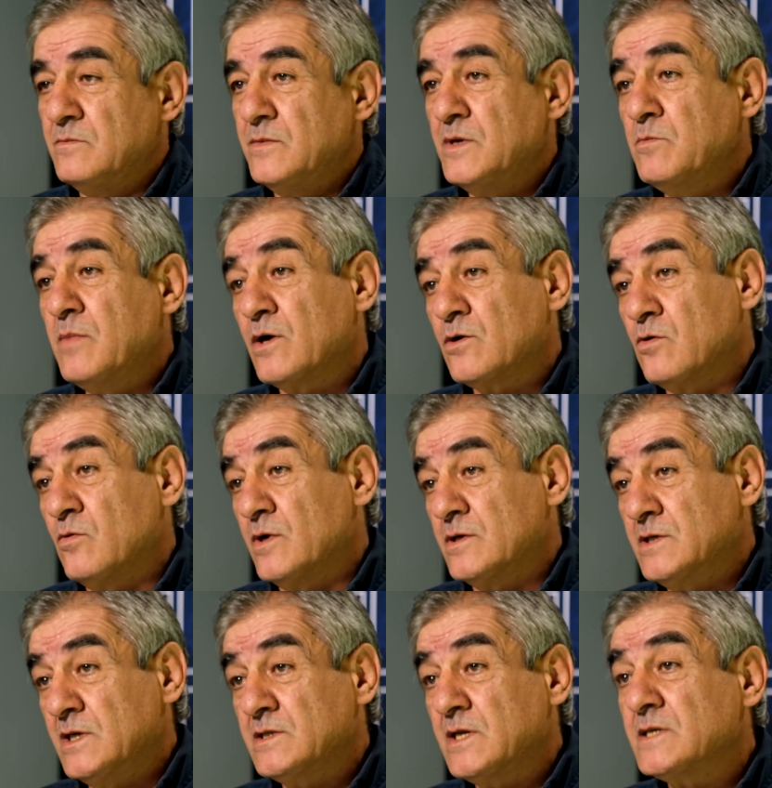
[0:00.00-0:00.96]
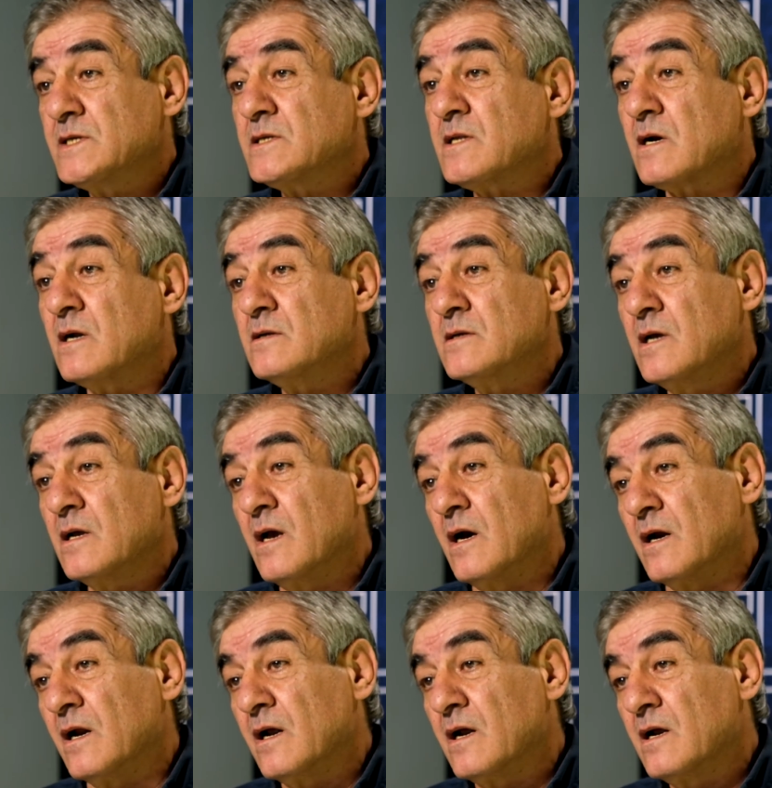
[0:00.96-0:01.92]
What do they choose? In
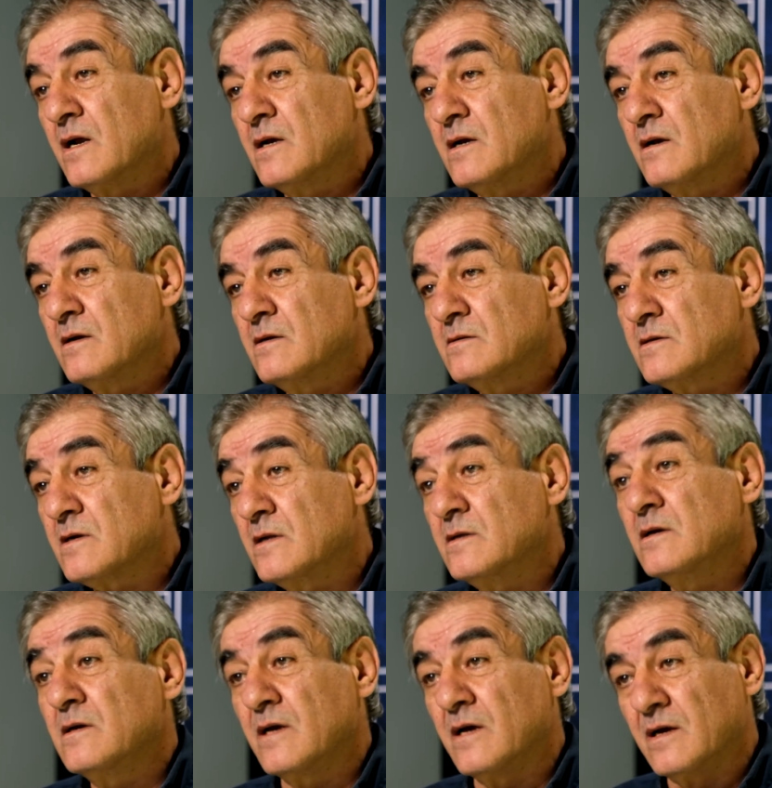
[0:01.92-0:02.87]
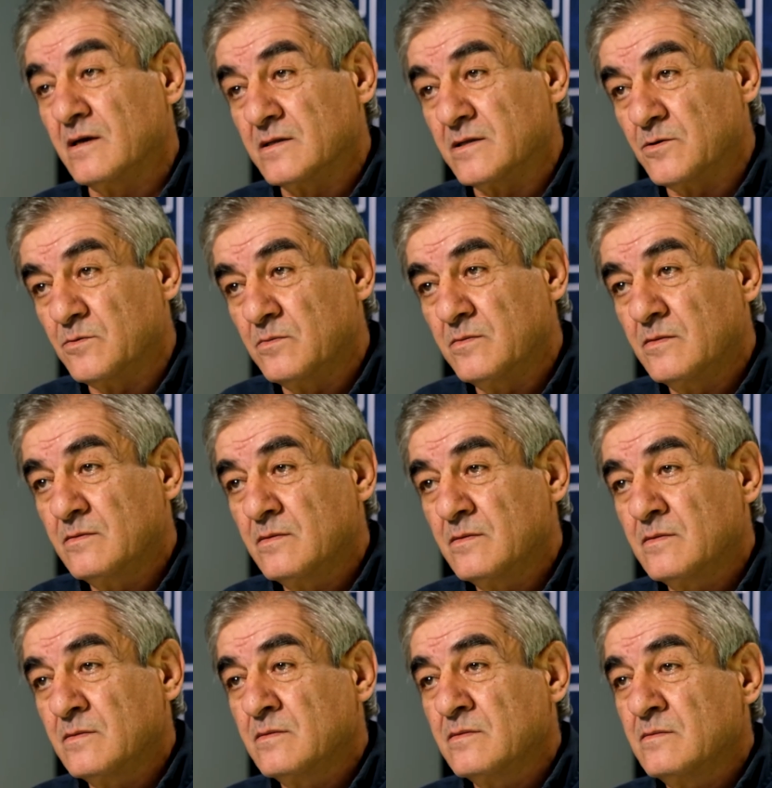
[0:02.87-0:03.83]
short, it's the strategy.
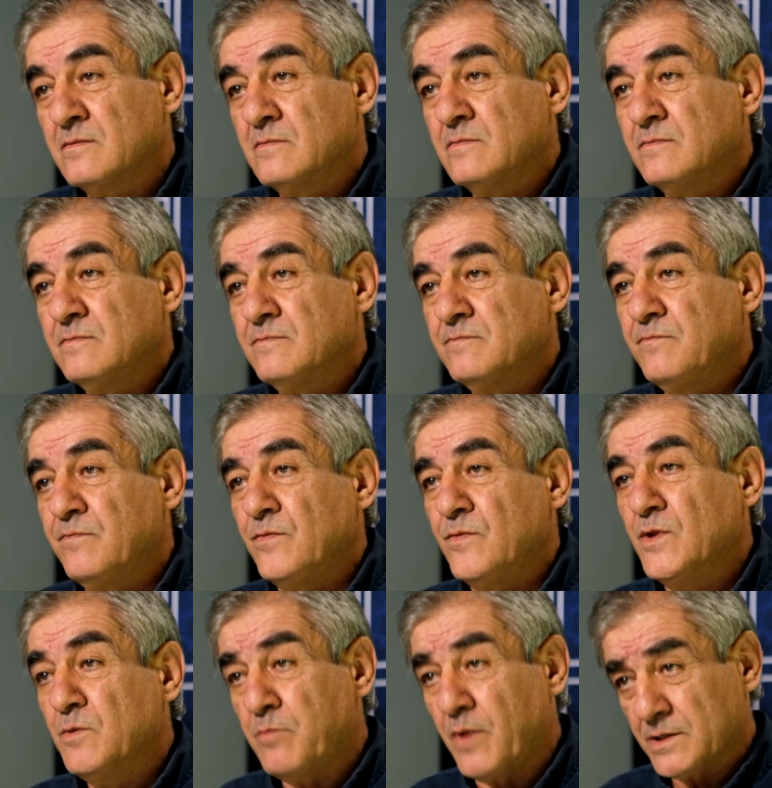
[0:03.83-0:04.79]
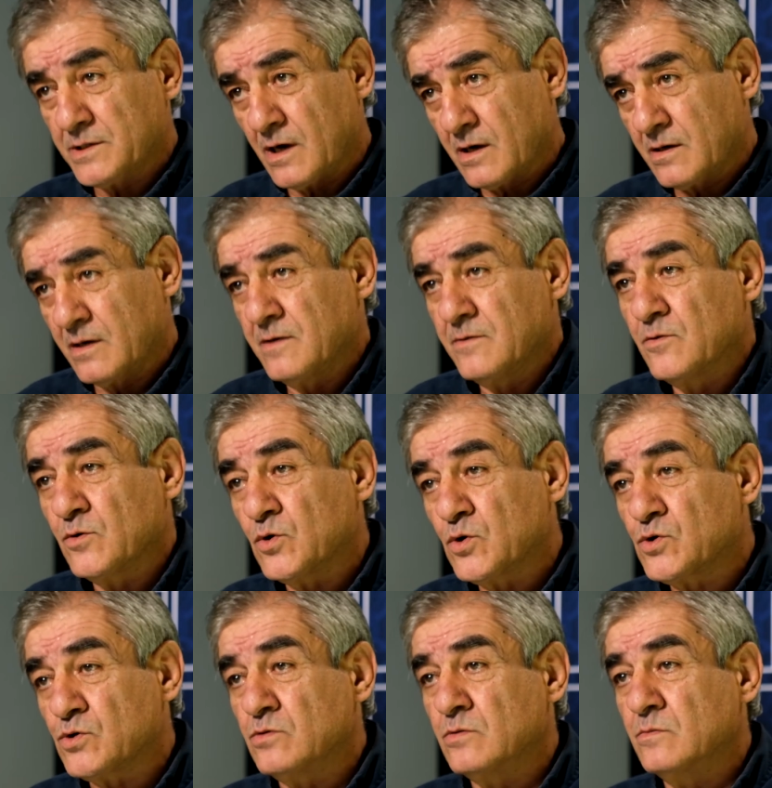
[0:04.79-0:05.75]
They choose the strategy. The
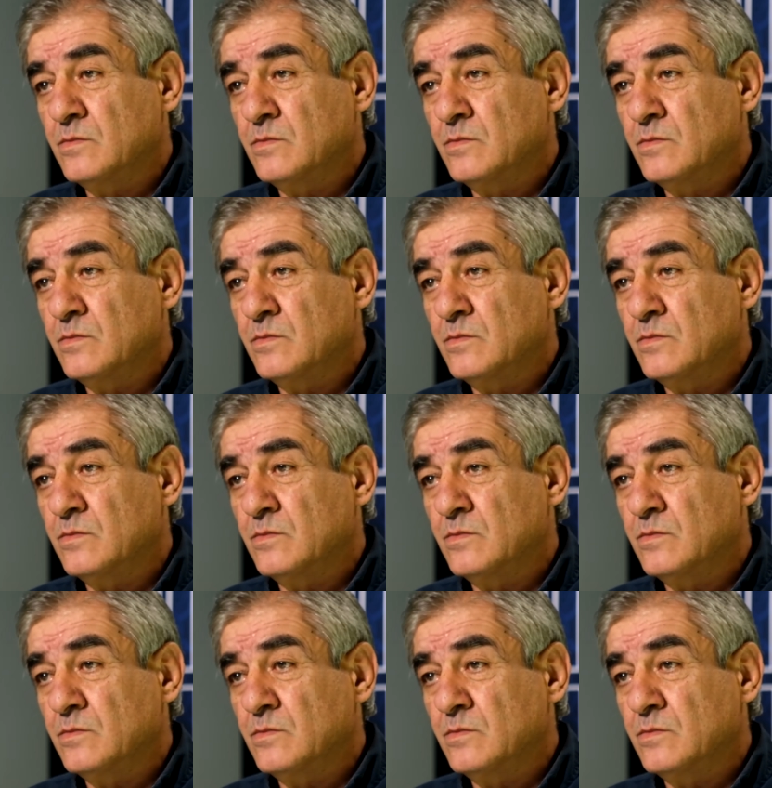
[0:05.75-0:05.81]
goal